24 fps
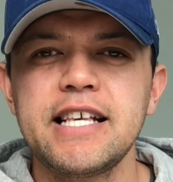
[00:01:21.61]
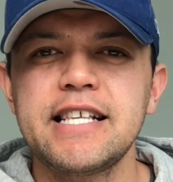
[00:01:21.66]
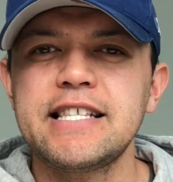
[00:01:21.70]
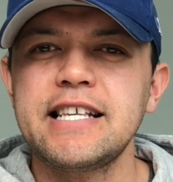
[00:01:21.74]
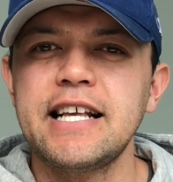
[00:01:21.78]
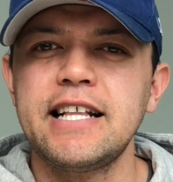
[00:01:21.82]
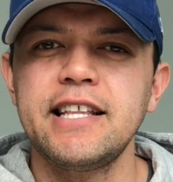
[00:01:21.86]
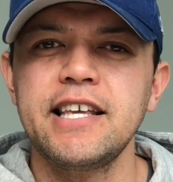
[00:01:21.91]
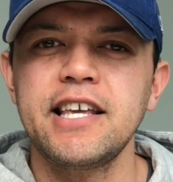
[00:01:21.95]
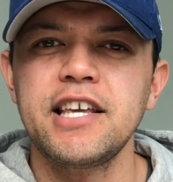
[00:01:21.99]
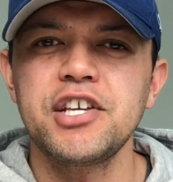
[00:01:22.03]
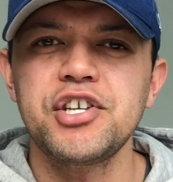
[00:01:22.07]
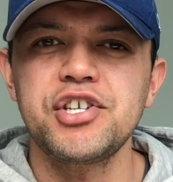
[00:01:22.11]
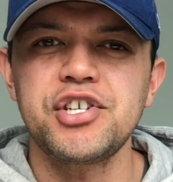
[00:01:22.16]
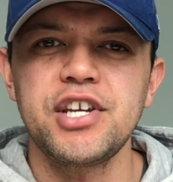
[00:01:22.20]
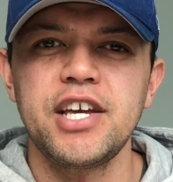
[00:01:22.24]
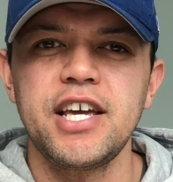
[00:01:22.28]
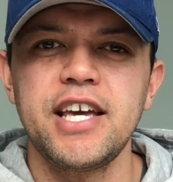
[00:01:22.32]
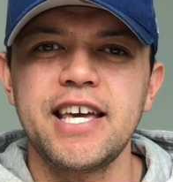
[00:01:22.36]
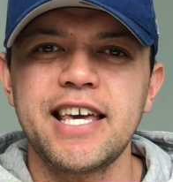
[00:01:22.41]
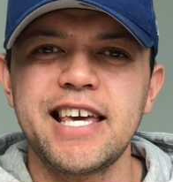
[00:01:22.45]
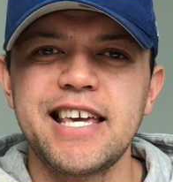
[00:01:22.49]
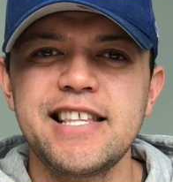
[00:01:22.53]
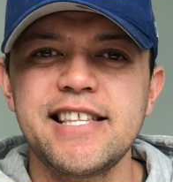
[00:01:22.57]
selling a
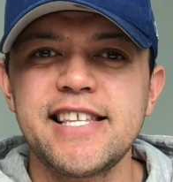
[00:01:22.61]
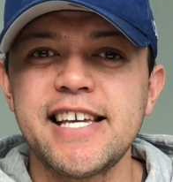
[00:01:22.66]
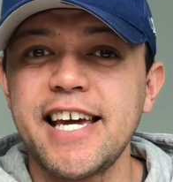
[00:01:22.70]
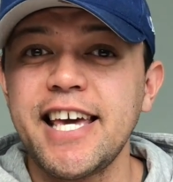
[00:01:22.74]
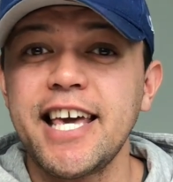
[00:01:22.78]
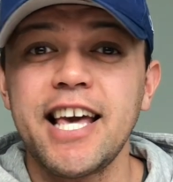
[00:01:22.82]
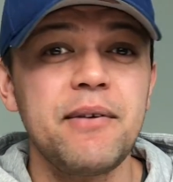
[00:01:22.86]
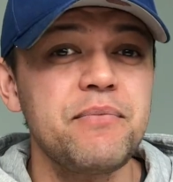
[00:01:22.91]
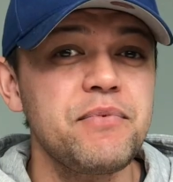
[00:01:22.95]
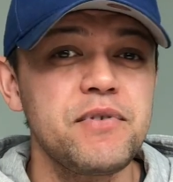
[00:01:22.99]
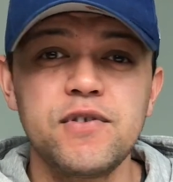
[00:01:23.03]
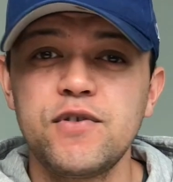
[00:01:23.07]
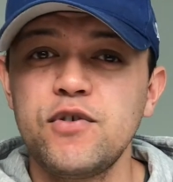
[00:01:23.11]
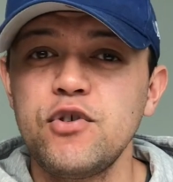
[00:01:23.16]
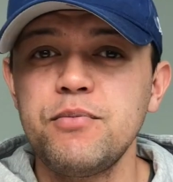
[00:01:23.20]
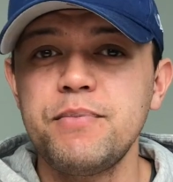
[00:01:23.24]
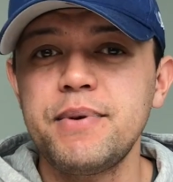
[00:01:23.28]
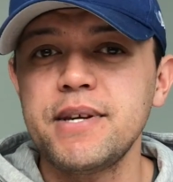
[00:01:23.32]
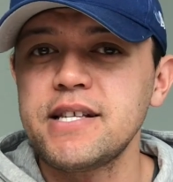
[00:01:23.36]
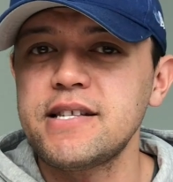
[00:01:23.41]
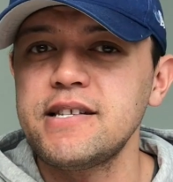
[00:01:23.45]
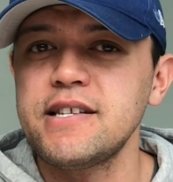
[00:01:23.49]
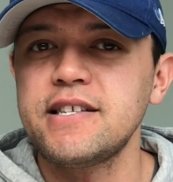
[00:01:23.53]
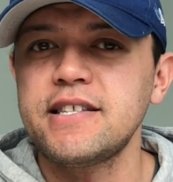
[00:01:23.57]
share can take up to 2
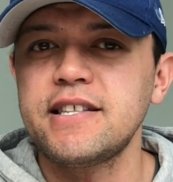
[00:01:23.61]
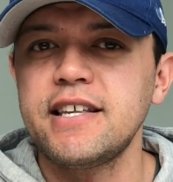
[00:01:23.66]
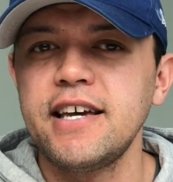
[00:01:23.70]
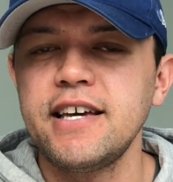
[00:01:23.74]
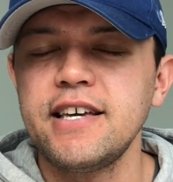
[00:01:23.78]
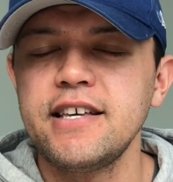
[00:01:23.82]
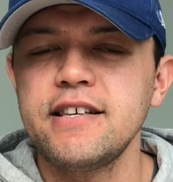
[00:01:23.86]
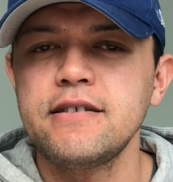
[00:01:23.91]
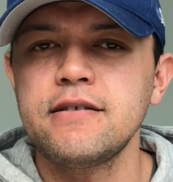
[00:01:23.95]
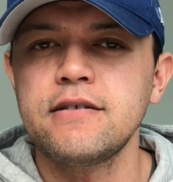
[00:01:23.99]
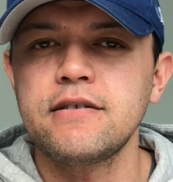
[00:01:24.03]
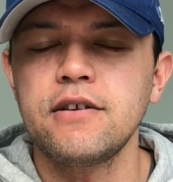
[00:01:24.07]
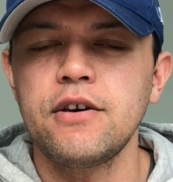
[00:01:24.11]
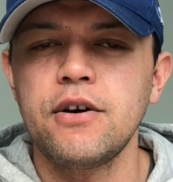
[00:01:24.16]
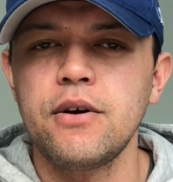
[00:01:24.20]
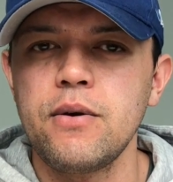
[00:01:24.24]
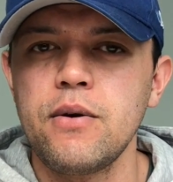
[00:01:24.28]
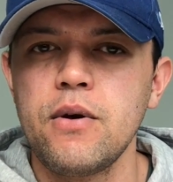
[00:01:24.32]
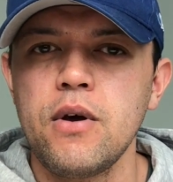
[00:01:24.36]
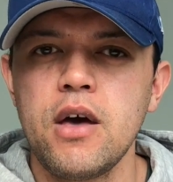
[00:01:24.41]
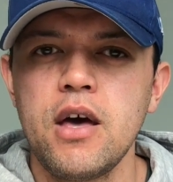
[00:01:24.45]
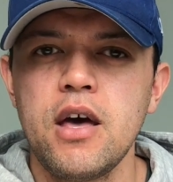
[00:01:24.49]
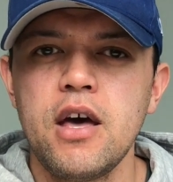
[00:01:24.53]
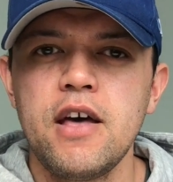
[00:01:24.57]
business days,
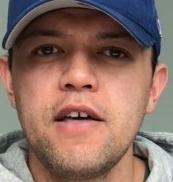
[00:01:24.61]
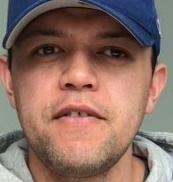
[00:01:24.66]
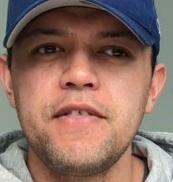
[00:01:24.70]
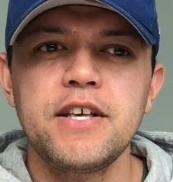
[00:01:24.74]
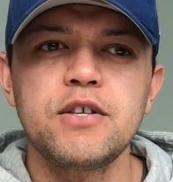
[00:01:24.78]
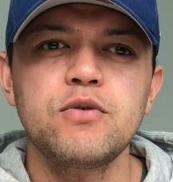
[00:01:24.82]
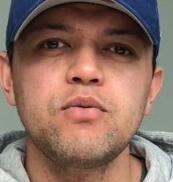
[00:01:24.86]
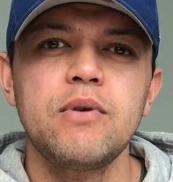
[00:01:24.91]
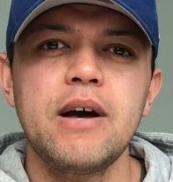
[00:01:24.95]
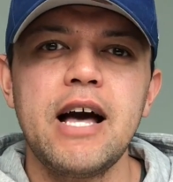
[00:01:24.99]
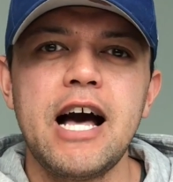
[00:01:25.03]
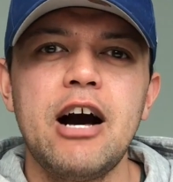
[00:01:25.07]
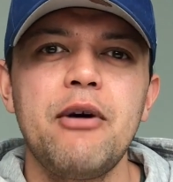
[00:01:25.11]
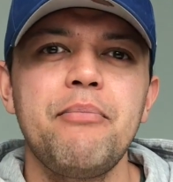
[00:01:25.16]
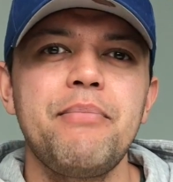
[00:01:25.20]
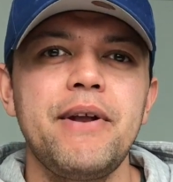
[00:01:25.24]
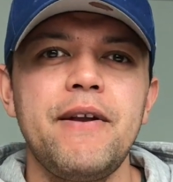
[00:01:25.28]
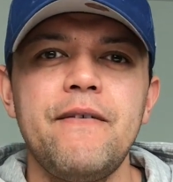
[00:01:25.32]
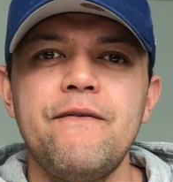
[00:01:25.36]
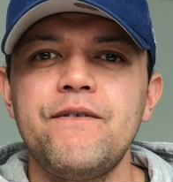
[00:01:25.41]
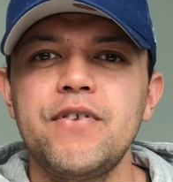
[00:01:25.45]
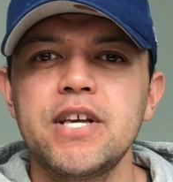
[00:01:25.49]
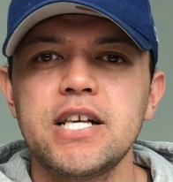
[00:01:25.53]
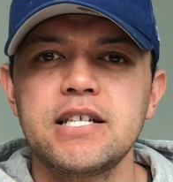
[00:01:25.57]
so this will help an
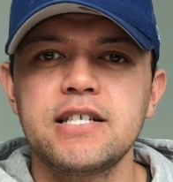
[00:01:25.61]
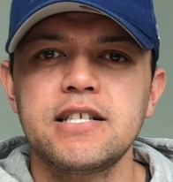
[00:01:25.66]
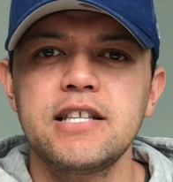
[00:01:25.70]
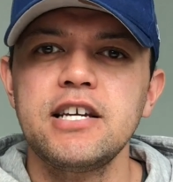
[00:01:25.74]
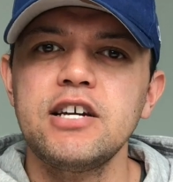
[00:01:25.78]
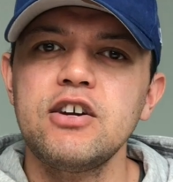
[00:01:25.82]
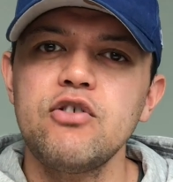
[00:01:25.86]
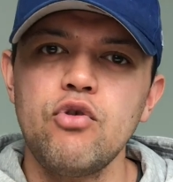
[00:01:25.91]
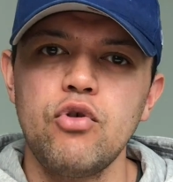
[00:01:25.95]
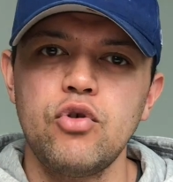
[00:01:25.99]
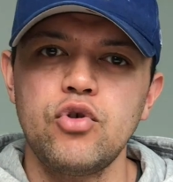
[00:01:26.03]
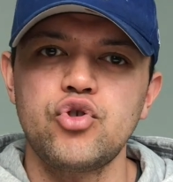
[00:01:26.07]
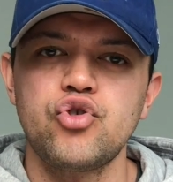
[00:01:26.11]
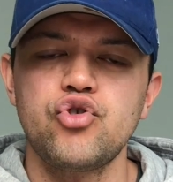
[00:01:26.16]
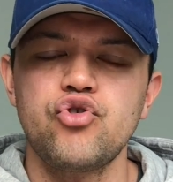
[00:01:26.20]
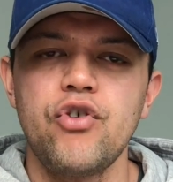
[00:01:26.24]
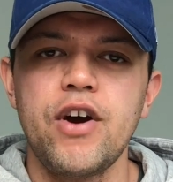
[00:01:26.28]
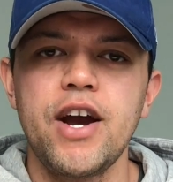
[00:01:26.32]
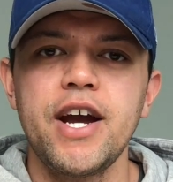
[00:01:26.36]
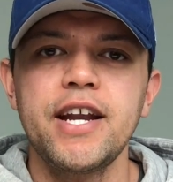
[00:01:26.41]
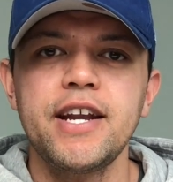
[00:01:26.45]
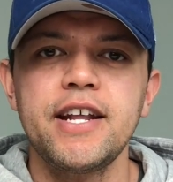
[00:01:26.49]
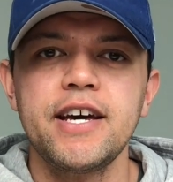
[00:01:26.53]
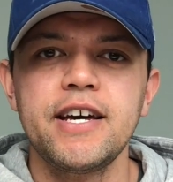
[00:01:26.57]
investor or
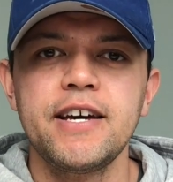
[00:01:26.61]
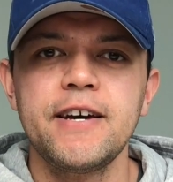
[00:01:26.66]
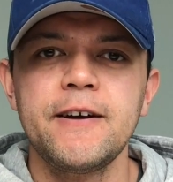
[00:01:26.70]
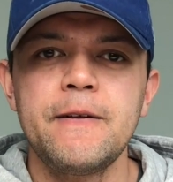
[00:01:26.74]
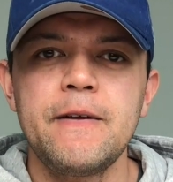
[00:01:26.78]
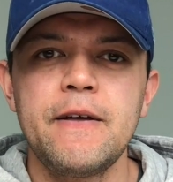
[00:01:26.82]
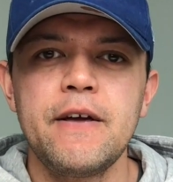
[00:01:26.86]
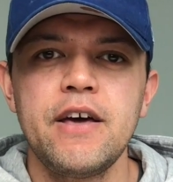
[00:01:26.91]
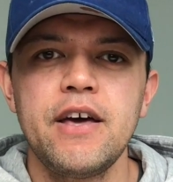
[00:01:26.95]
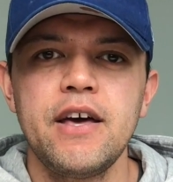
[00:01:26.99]
trader